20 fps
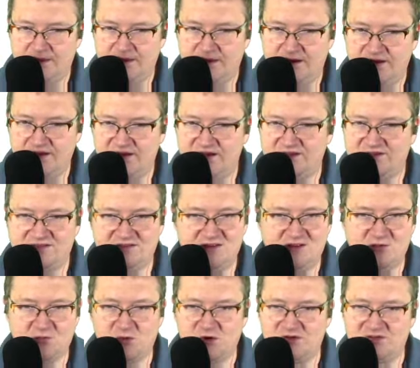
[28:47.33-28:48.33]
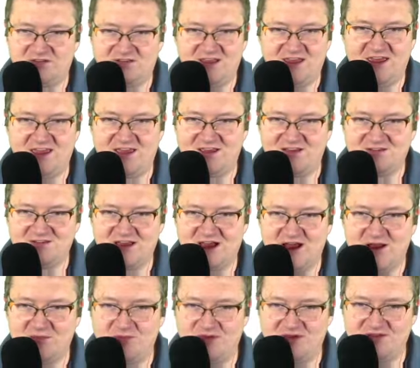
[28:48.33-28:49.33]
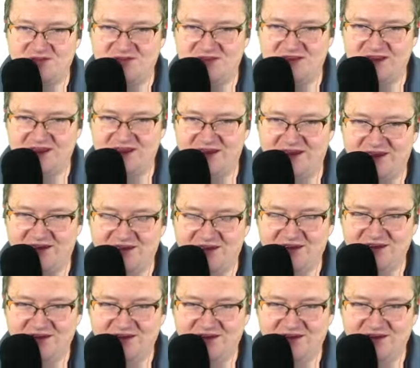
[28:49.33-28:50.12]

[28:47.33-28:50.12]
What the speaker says: I see the word sting. It's got to be sting.